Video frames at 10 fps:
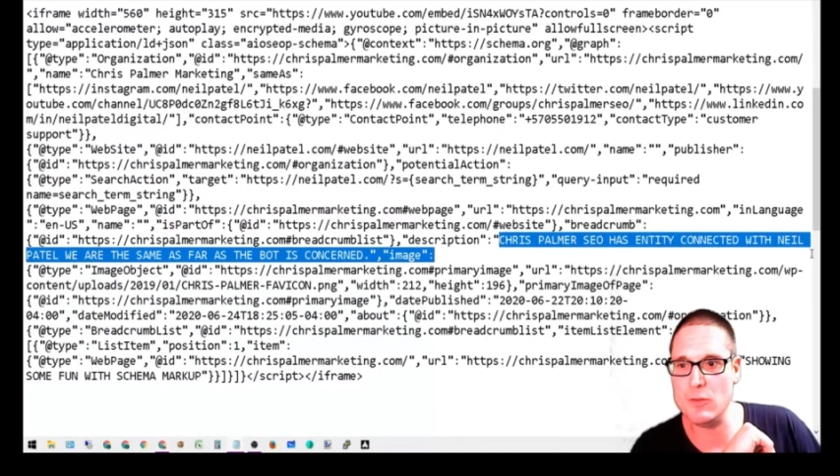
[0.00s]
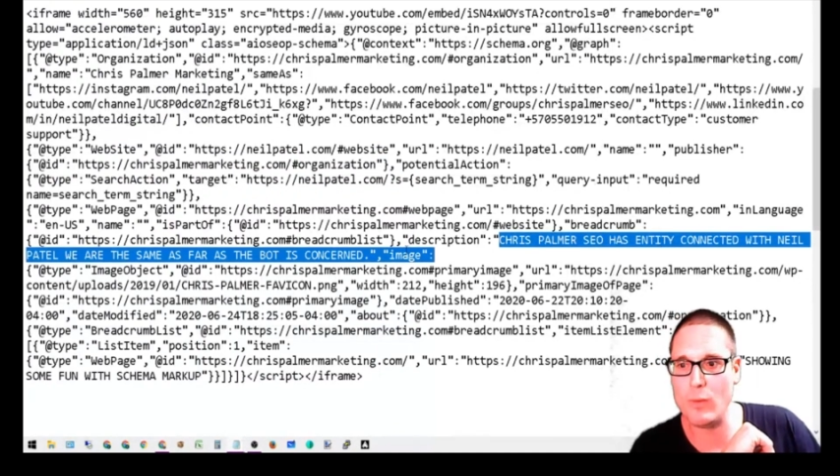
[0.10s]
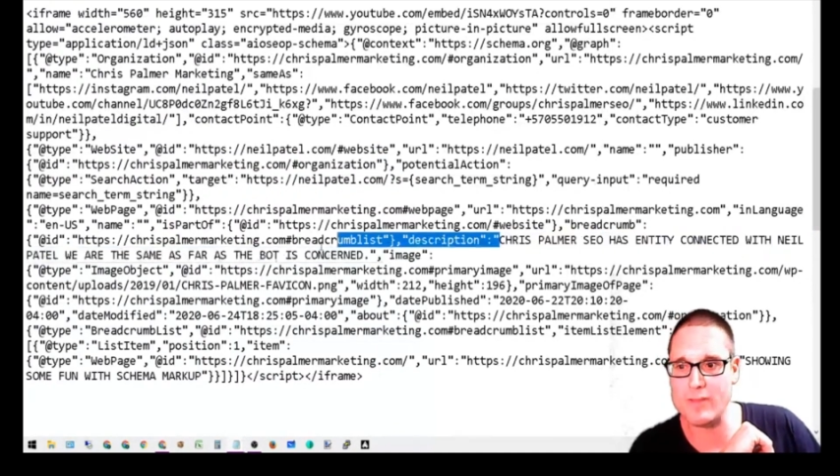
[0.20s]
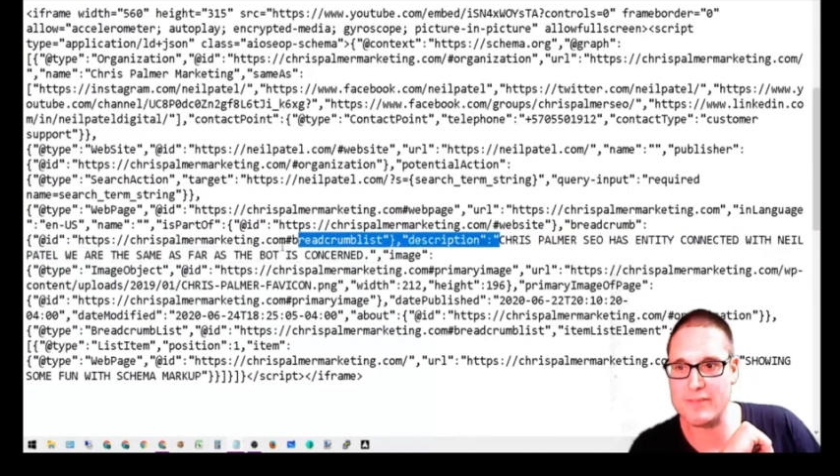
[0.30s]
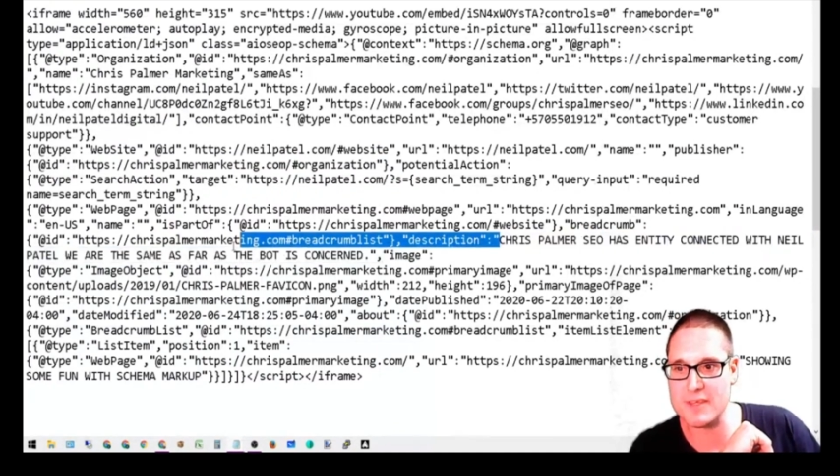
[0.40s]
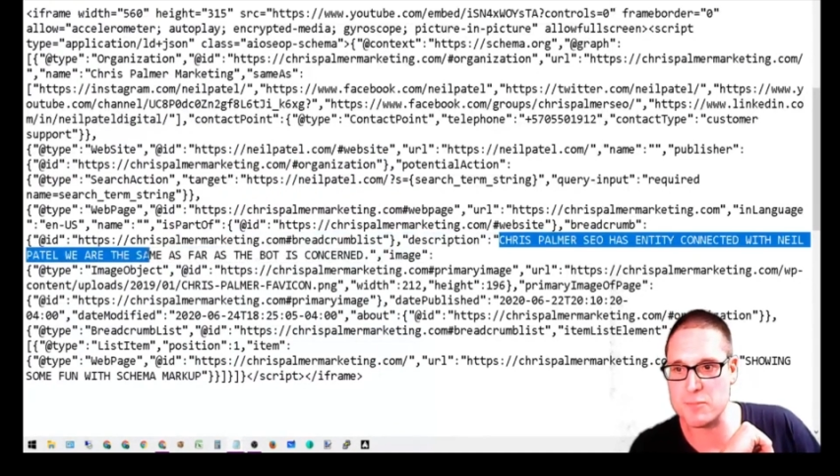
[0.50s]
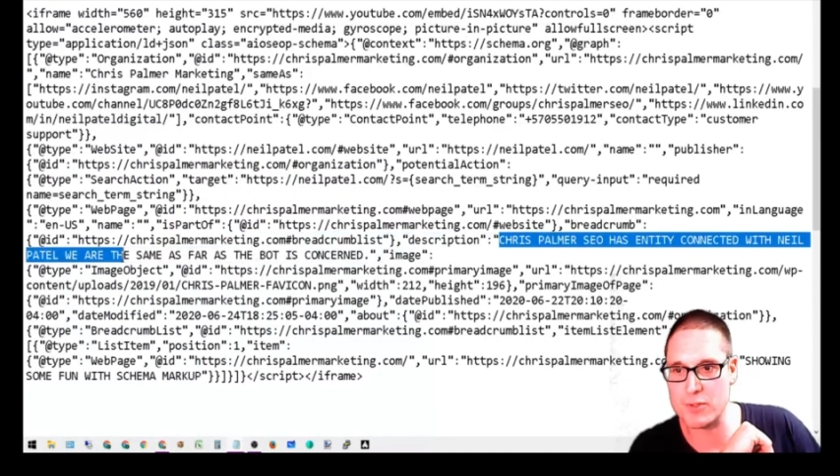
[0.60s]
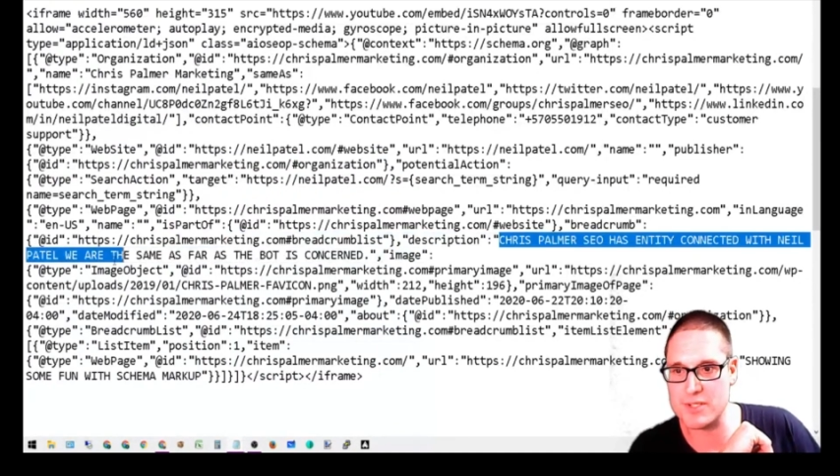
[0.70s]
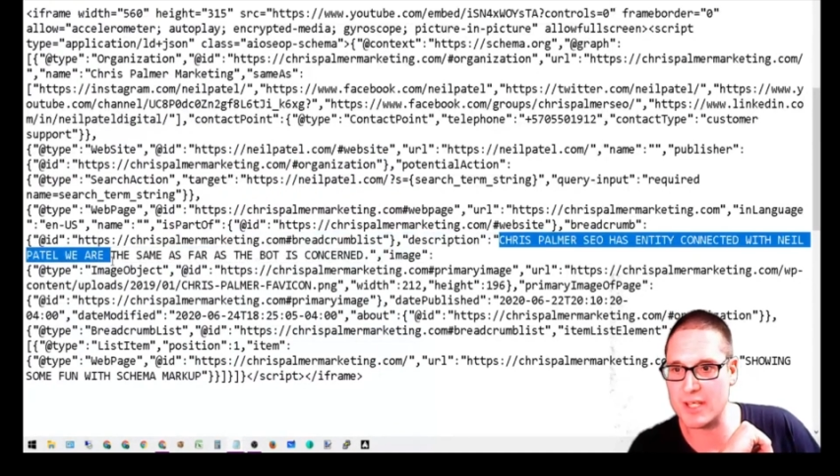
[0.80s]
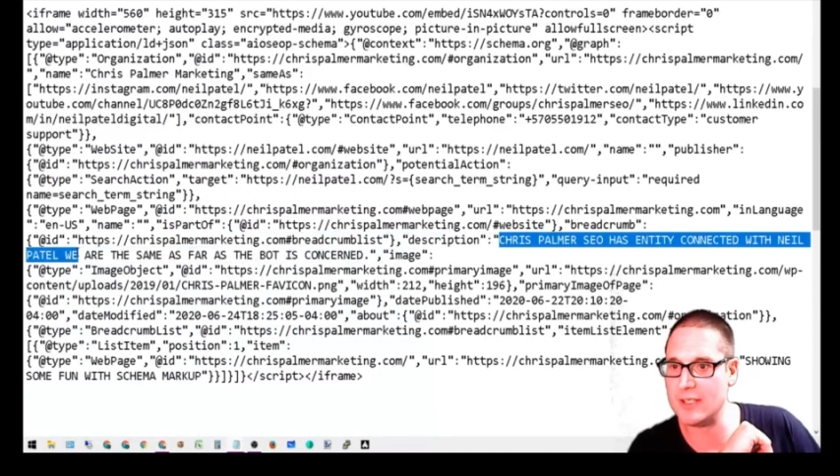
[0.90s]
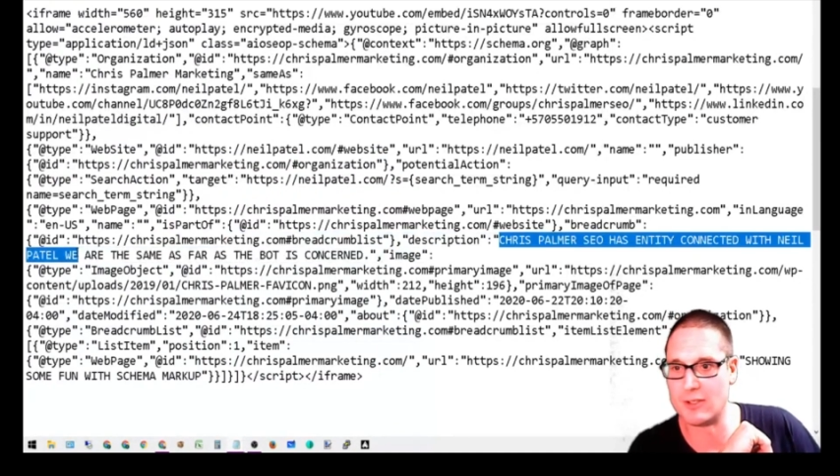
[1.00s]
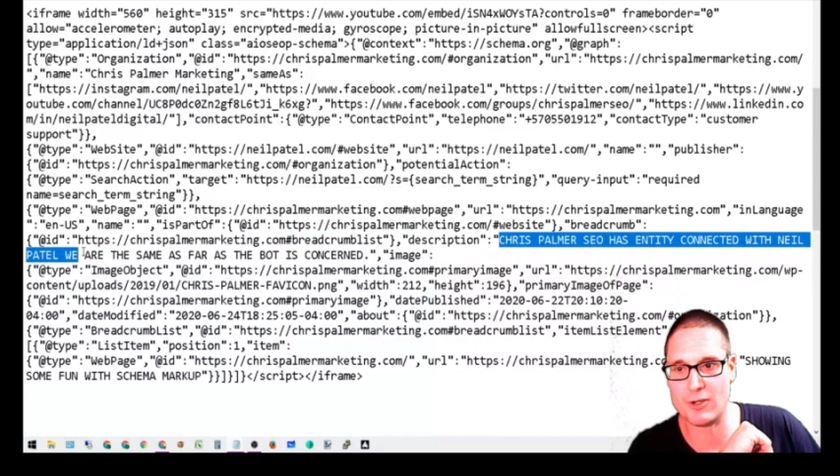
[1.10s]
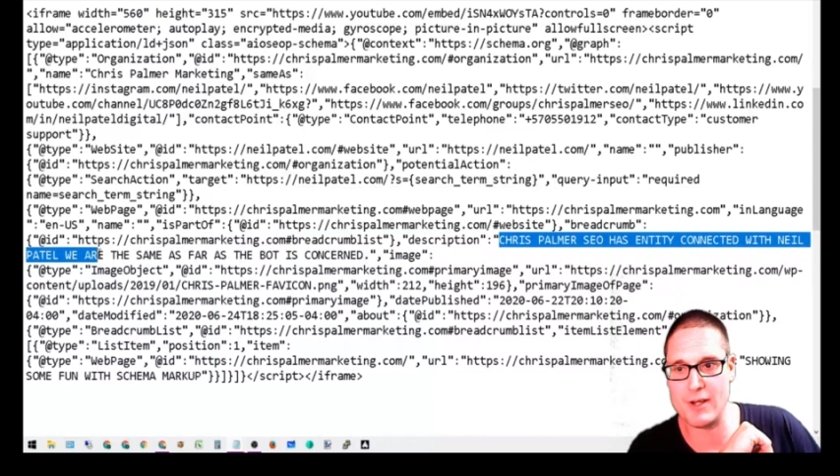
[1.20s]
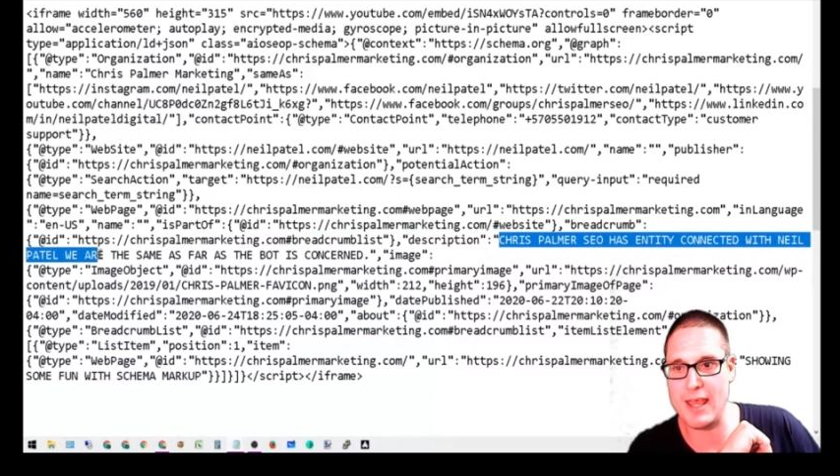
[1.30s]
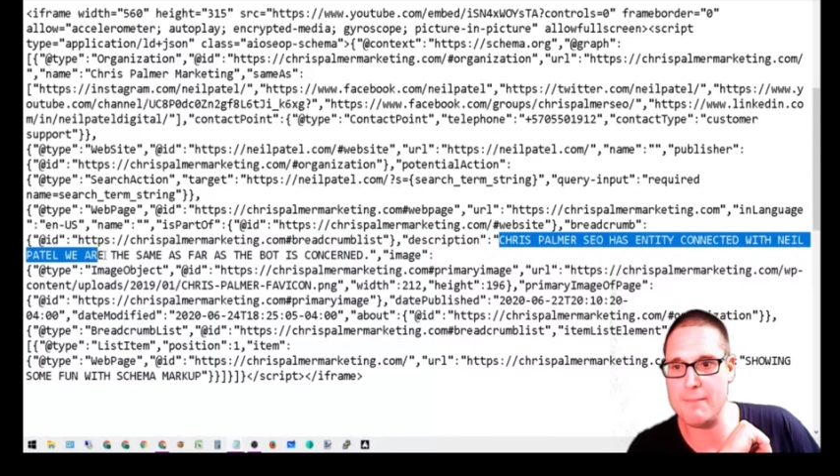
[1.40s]
with this
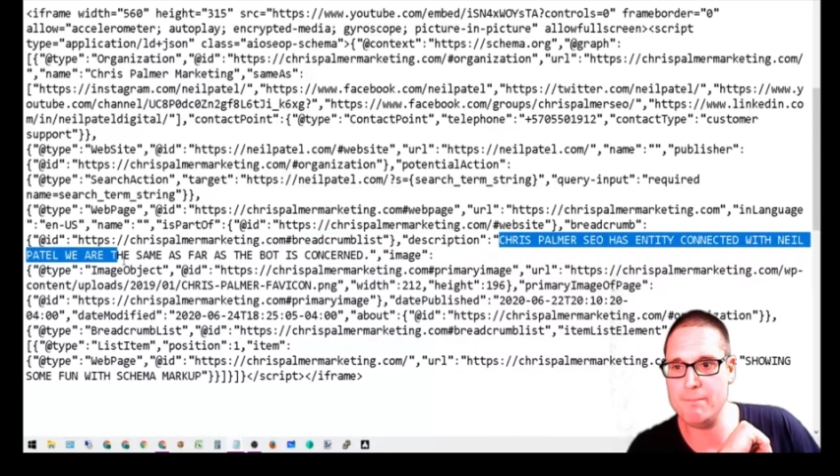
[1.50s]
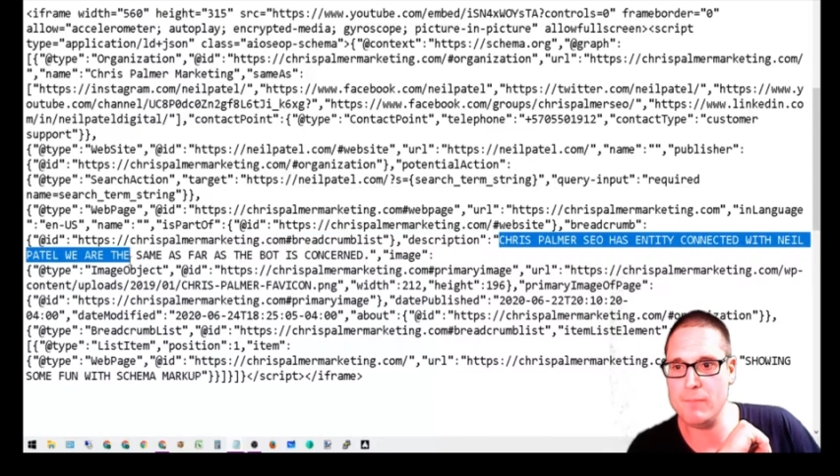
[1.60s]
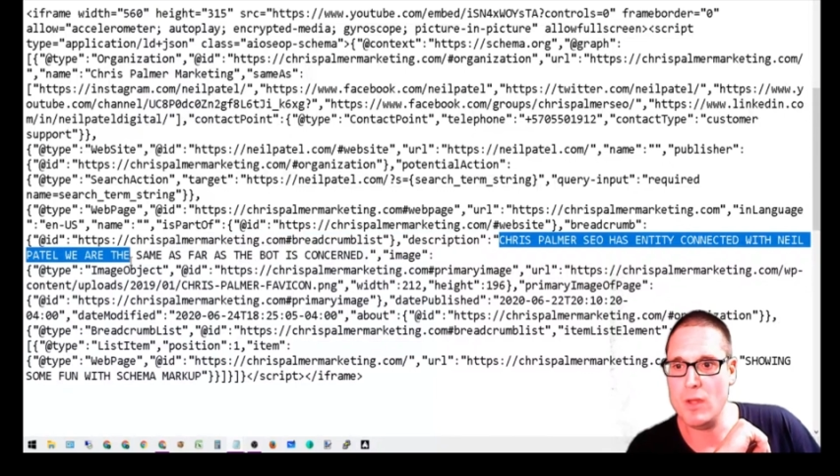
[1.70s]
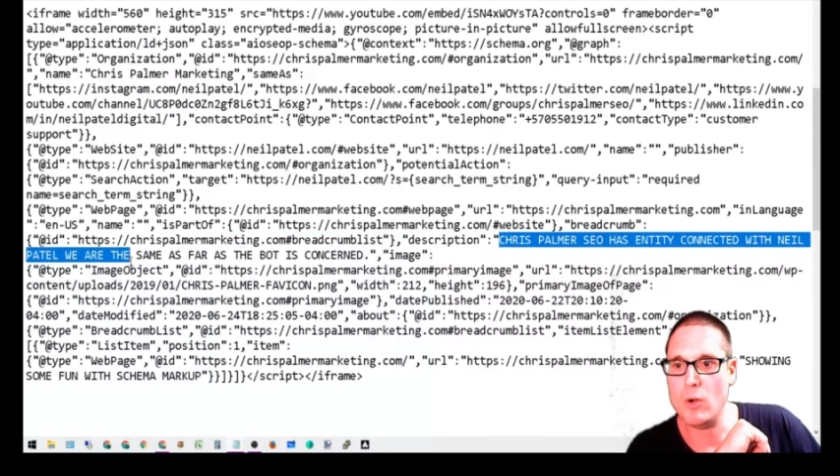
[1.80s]
particular name.